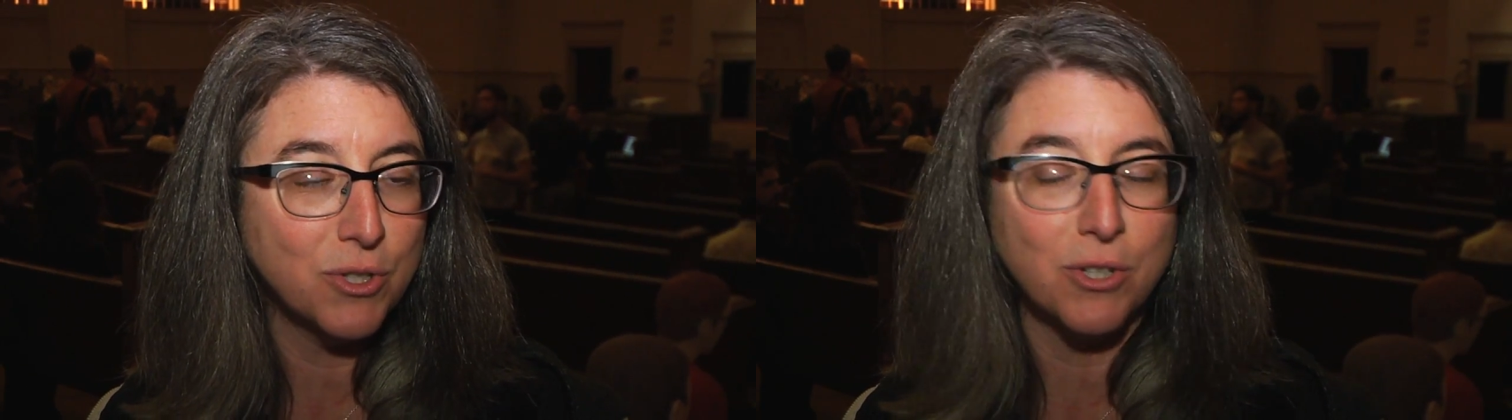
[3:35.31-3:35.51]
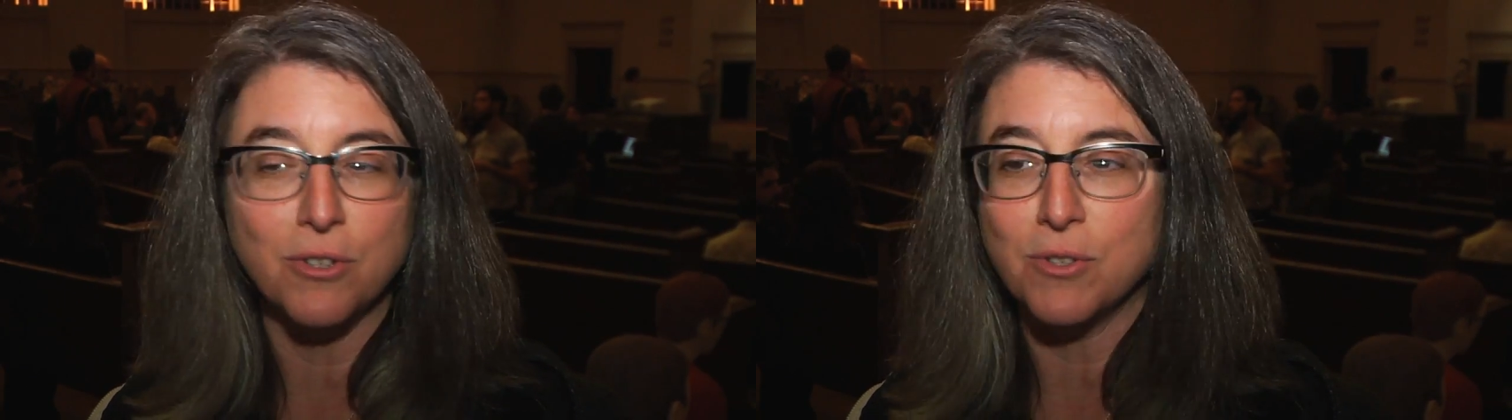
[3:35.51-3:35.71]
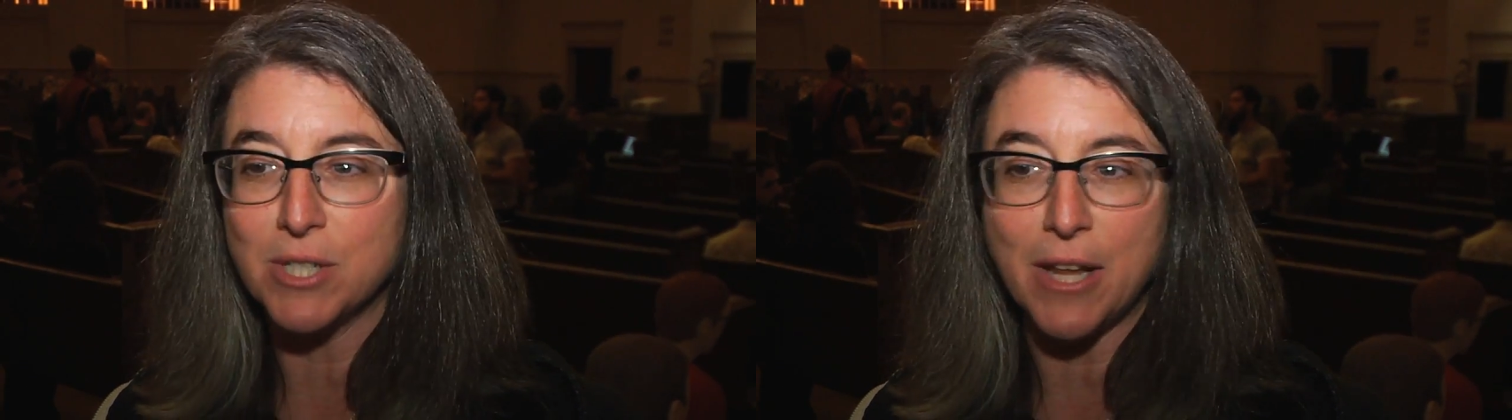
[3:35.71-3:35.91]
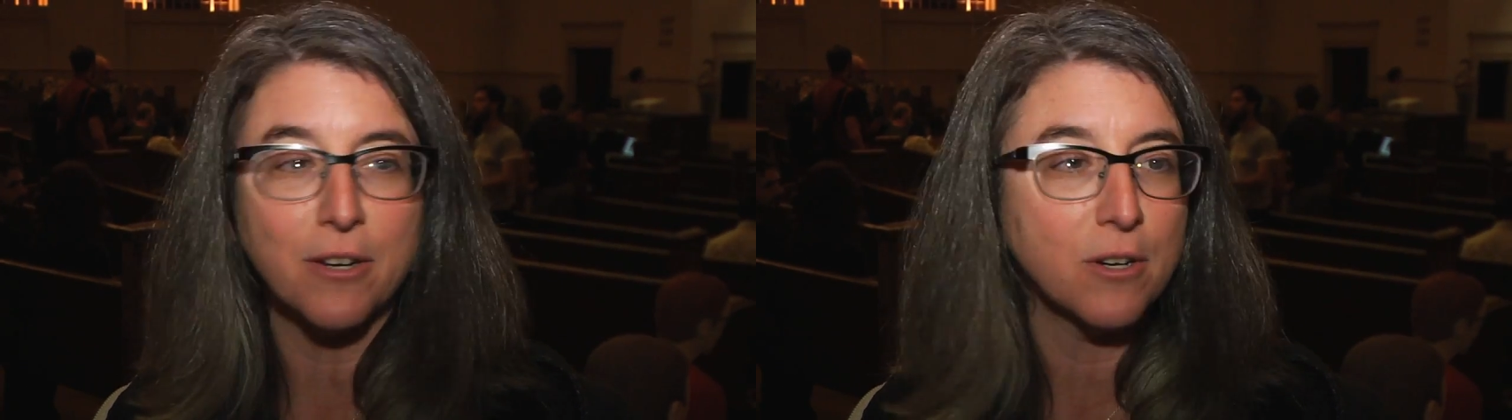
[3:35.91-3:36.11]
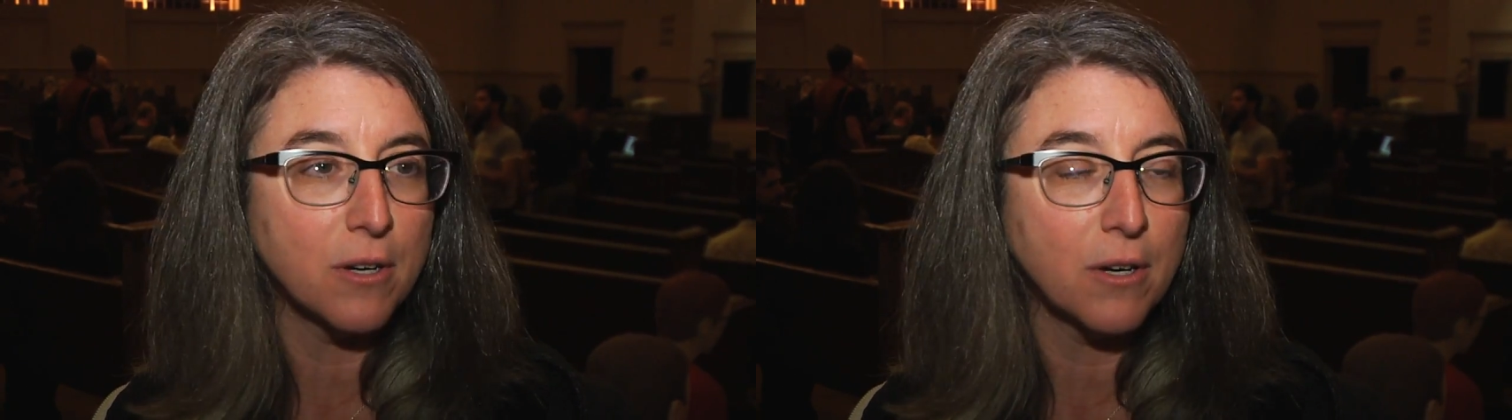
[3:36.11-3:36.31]
to
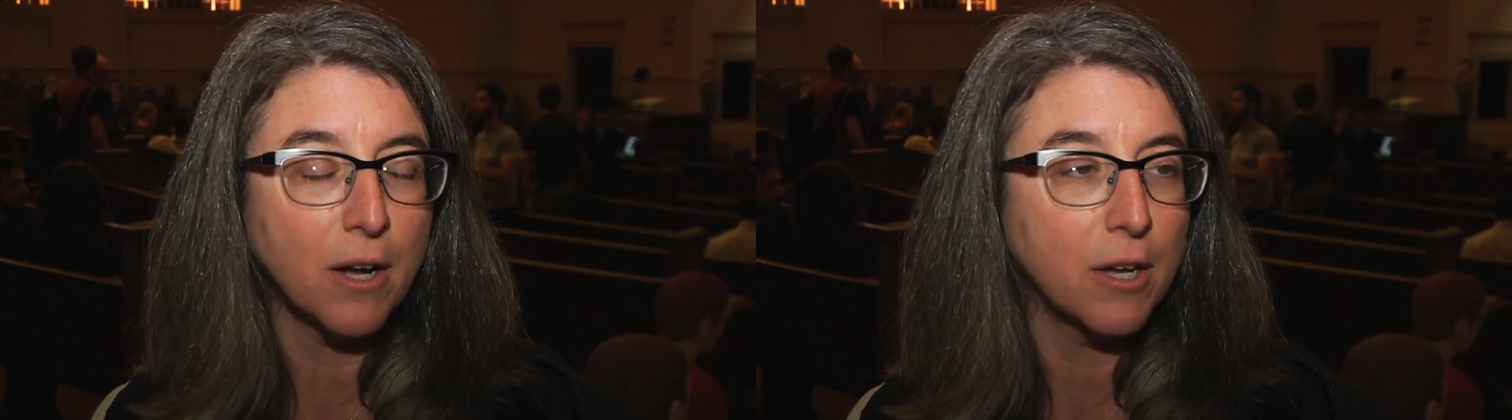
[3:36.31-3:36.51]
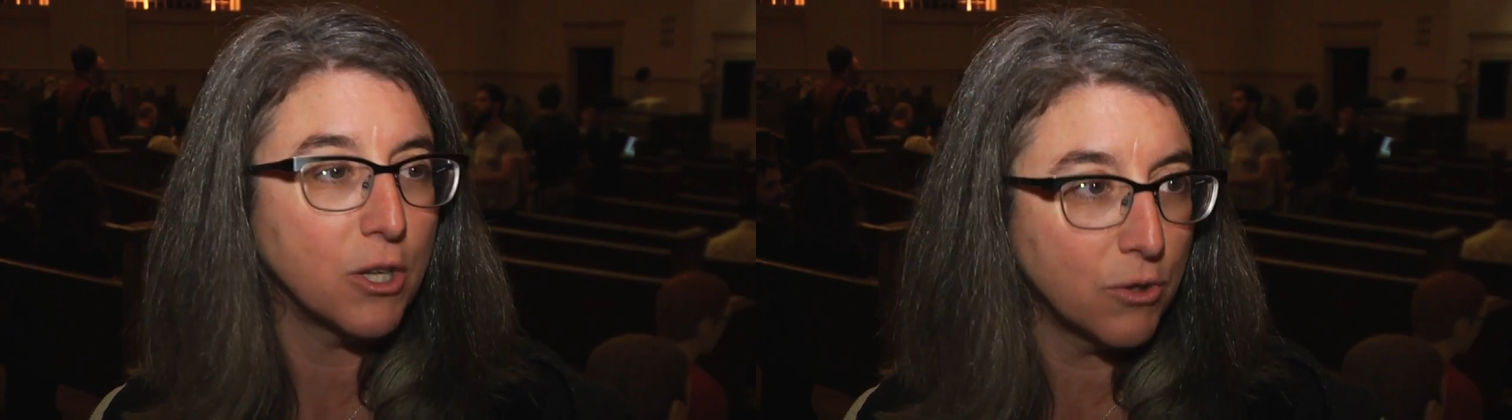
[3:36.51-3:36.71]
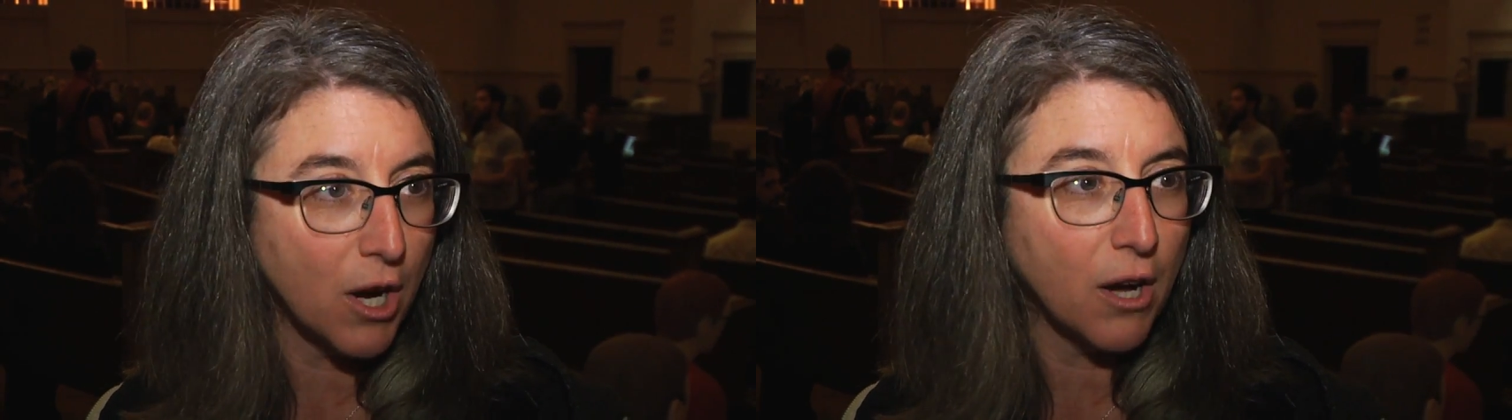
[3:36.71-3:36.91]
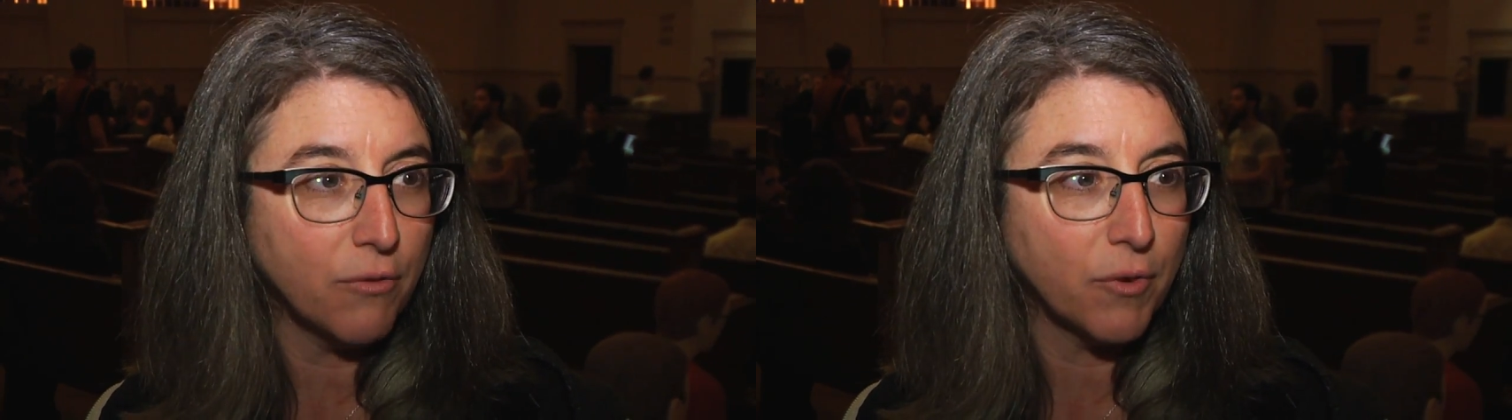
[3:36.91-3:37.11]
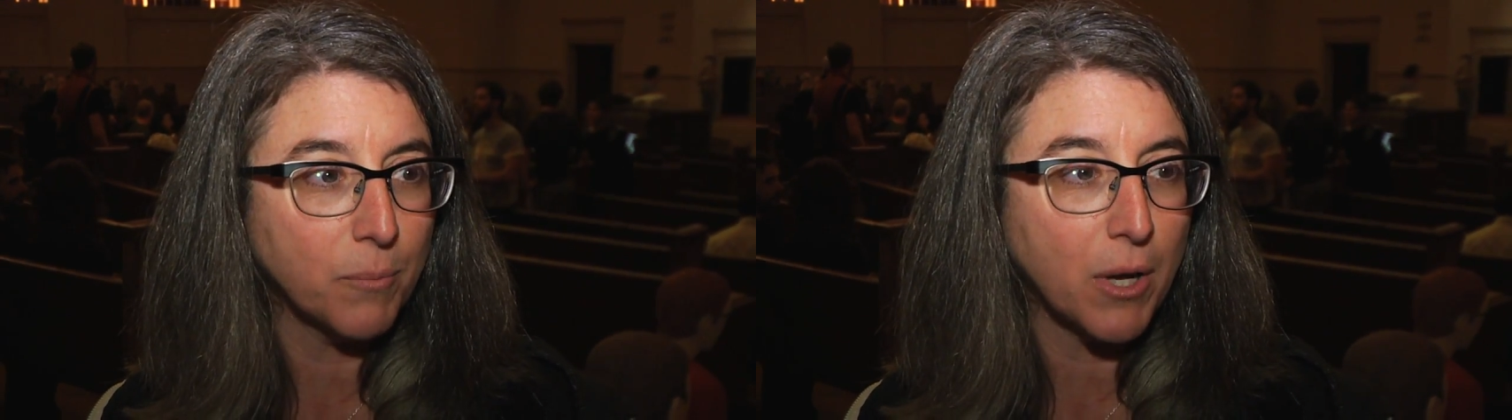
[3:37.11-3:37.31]
Senator Udall
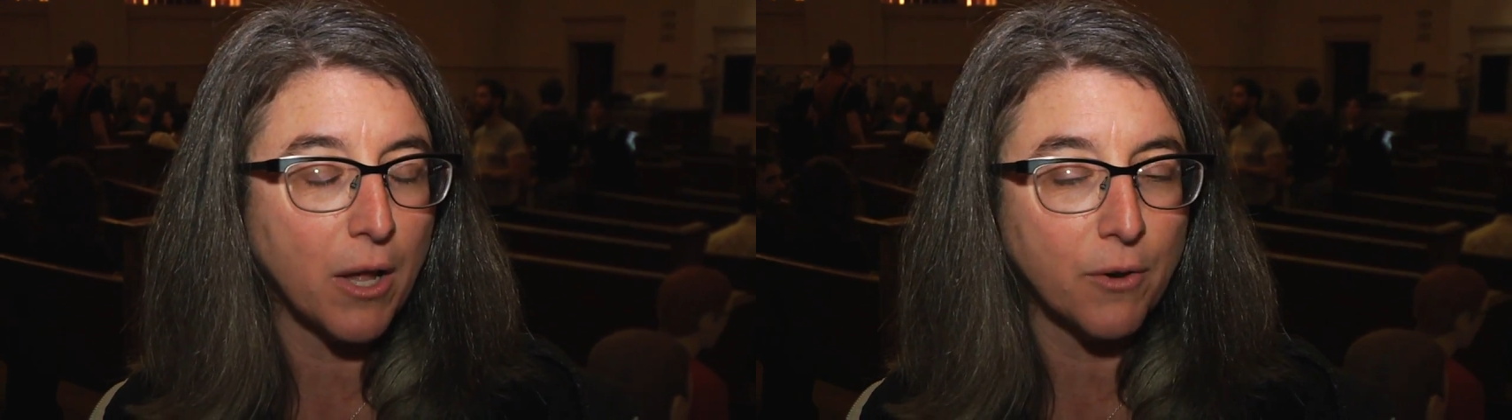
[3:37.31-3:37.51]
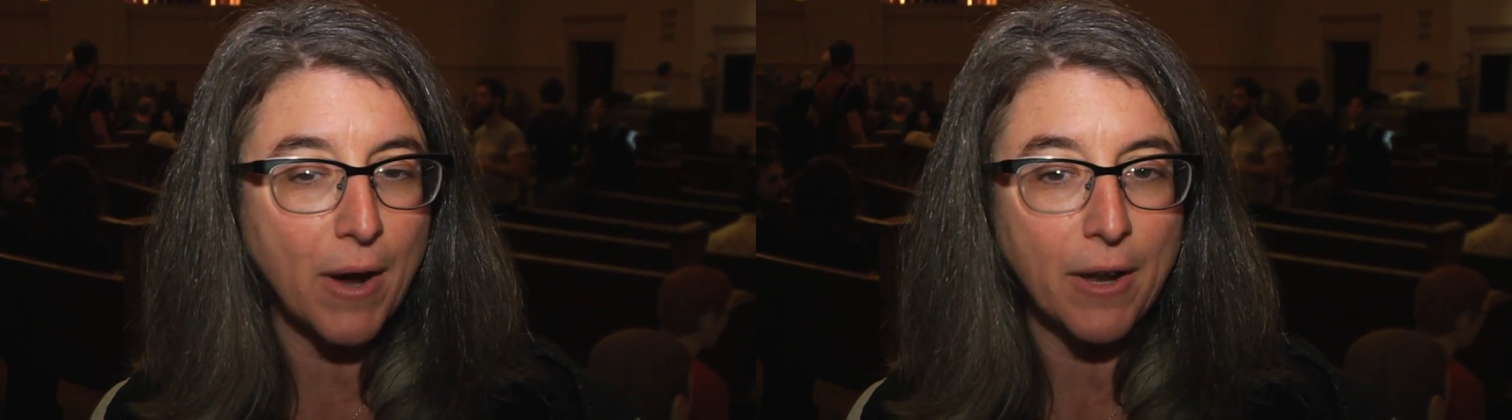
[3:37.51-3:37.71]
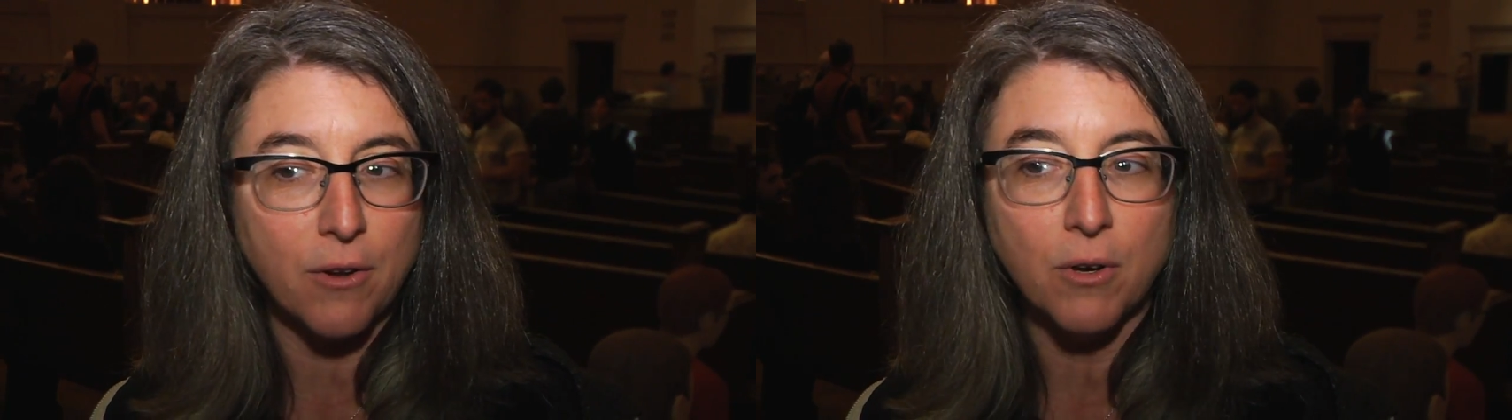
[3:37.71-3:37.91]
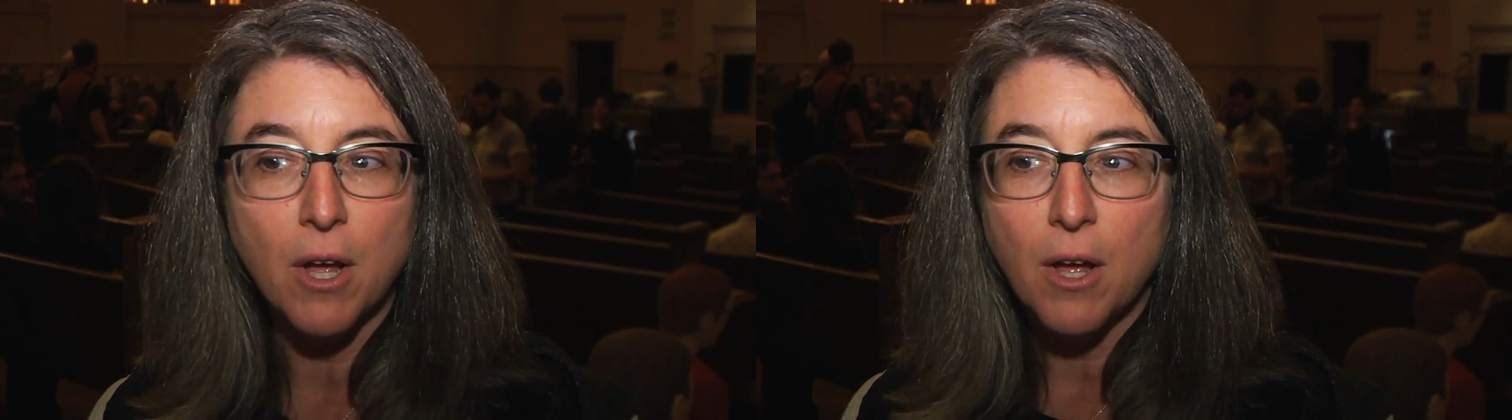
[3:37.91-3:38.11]
from Colorado,